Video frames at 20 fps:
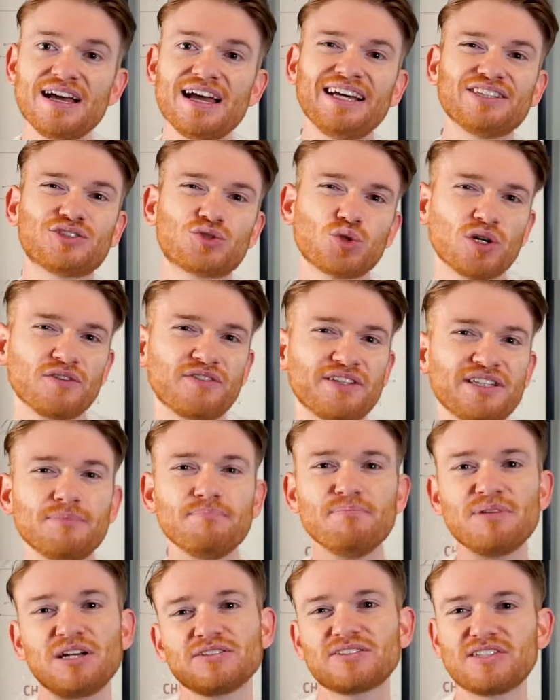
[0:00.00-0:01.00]
It's sort of in the
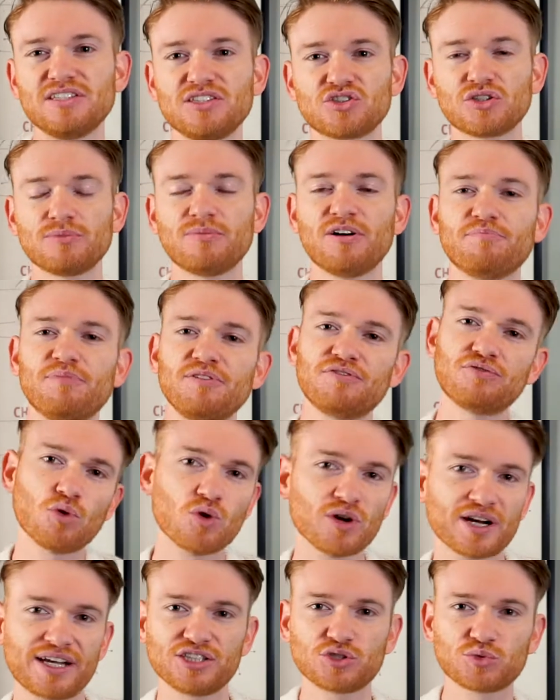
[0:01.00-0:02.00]
middle syndrome of
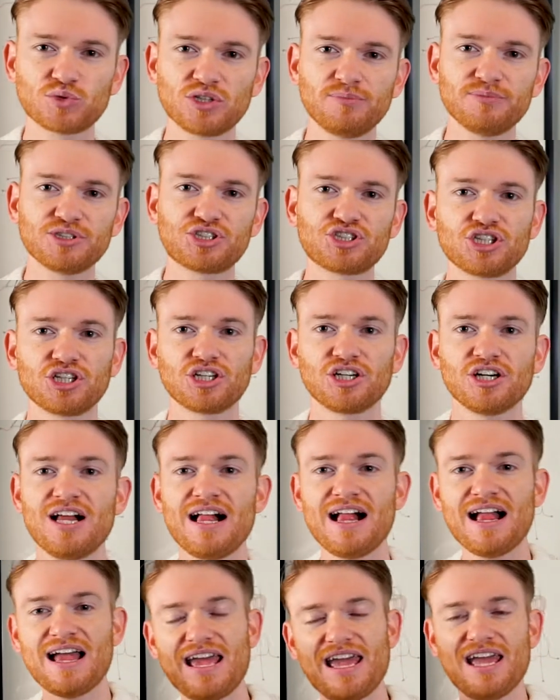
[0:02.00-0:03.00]
before it gets real mature
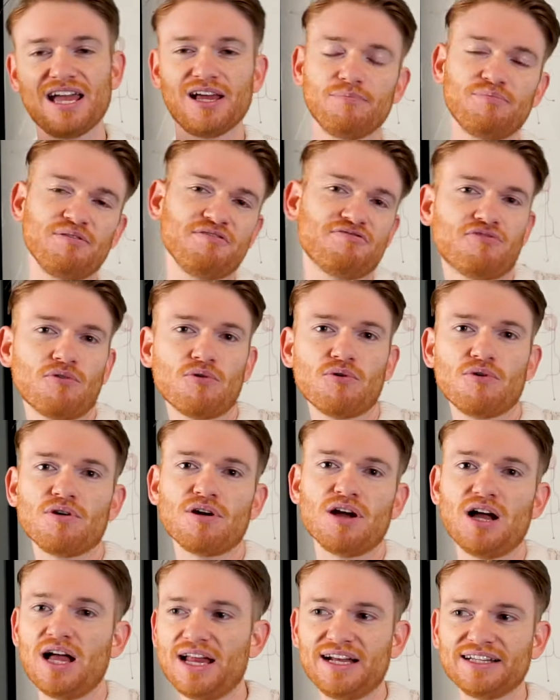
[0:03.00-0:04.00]
and
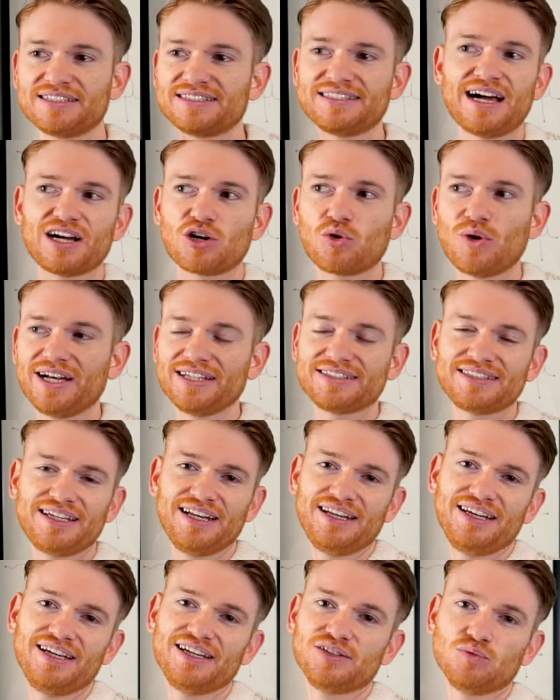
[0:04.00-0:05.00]
it's not quite as
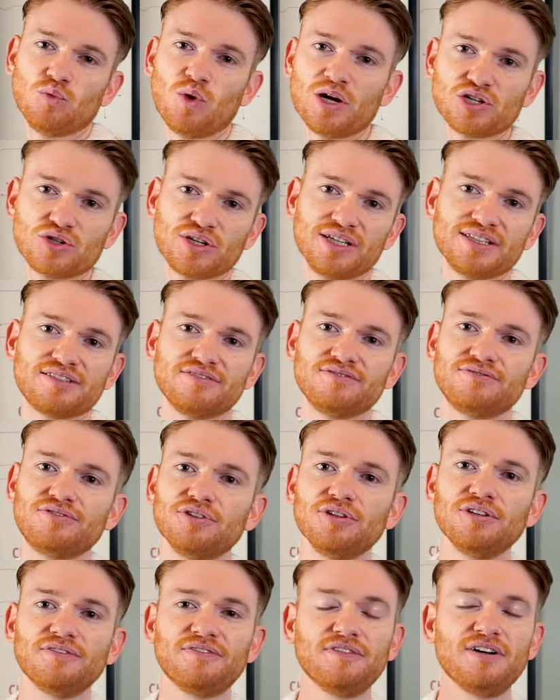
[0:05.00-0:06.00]
kiddie and wondrous and
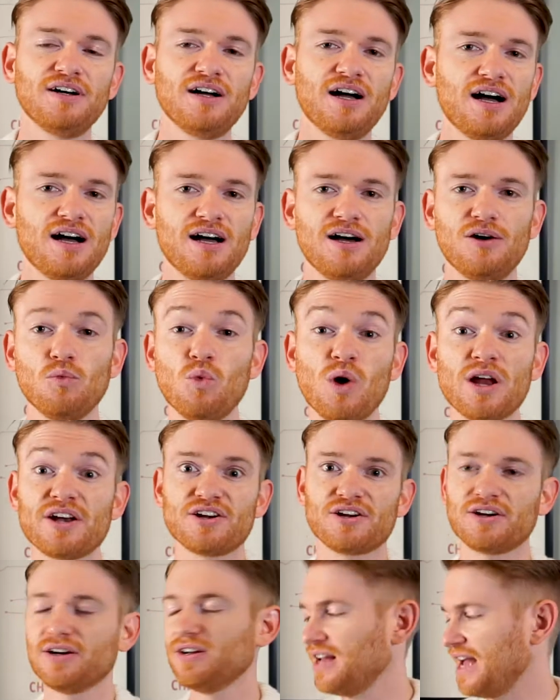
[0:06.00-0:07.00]
full of
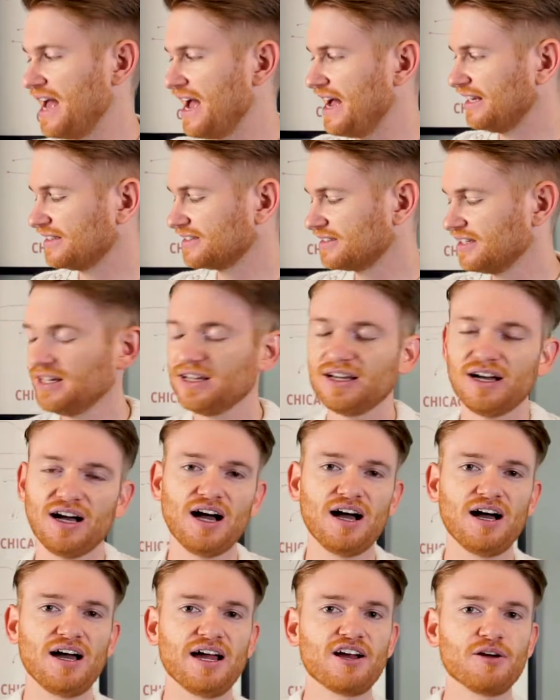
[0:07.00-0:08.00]
wonder as
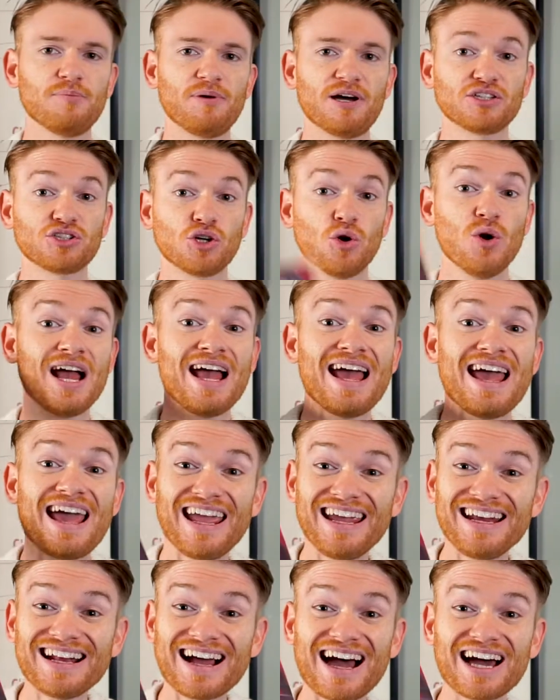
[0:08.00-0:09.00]
Harry Potter. So
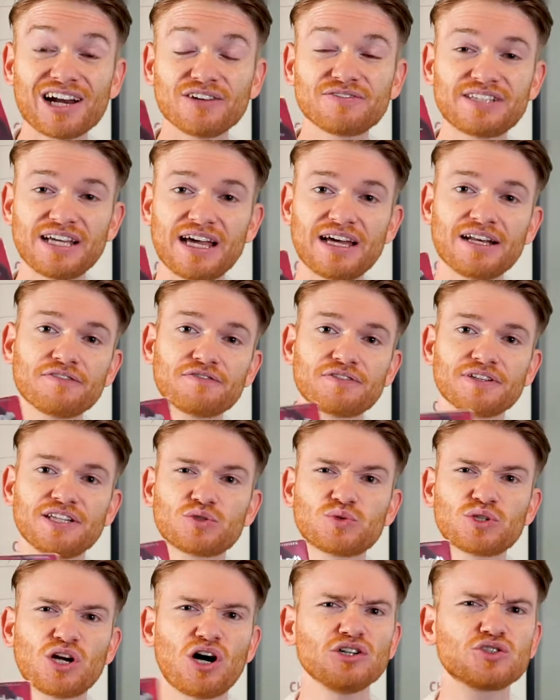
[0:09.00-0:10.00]
8 out of 10 for
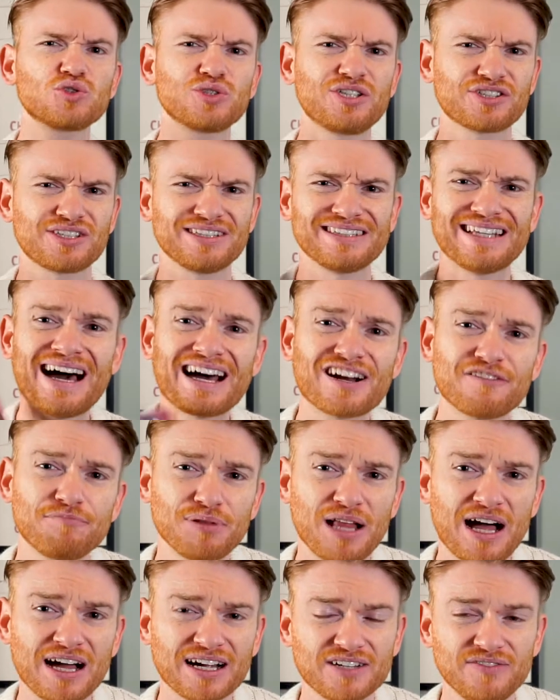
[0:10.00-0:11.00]
this one. Also, there's a lot of
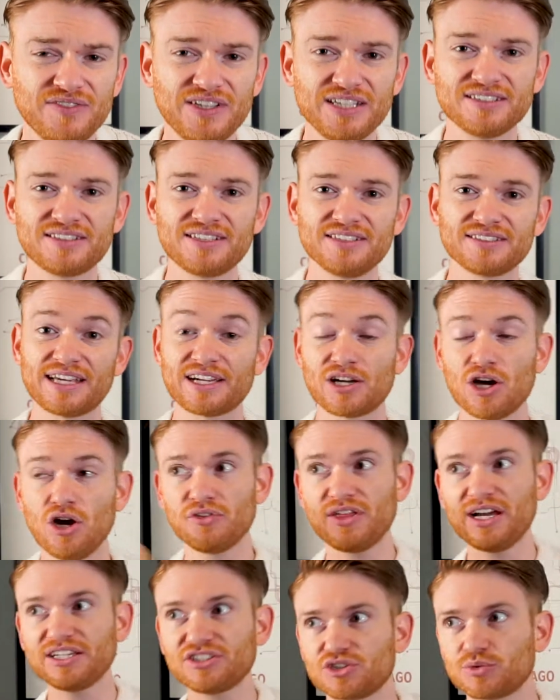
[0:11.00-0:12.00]
plot conveniences like, oh,
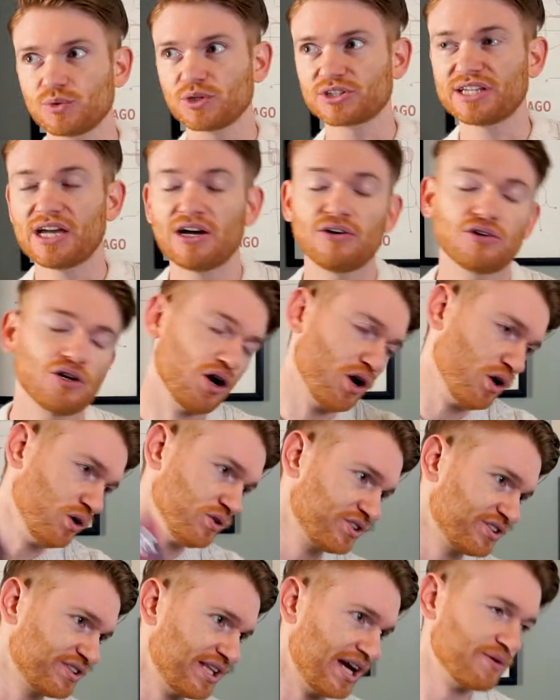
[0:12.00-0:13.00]
that just works out. Oh,
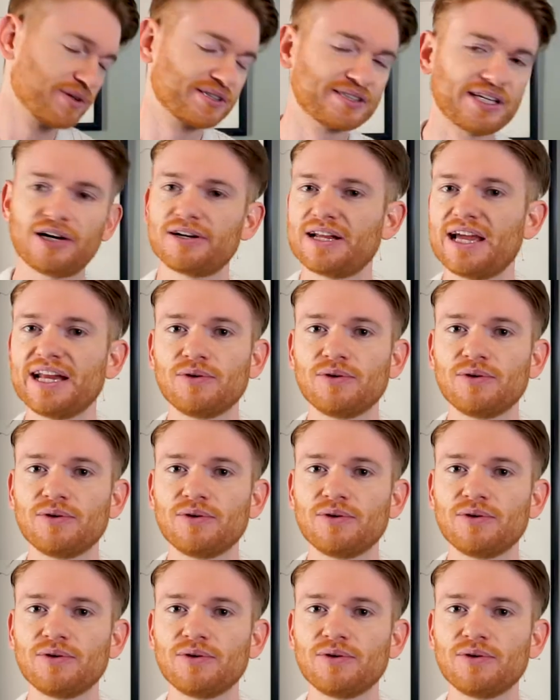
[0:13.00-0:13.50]
just that works out.